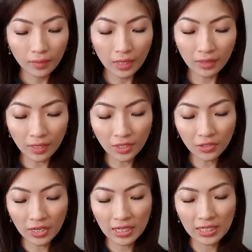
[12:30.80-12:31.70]
It doesn't
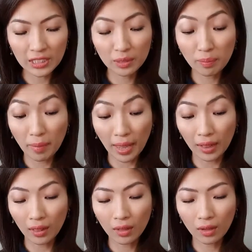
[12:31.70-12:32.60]
really
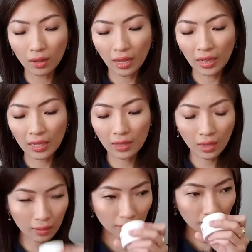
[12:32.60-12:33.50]
smell anything.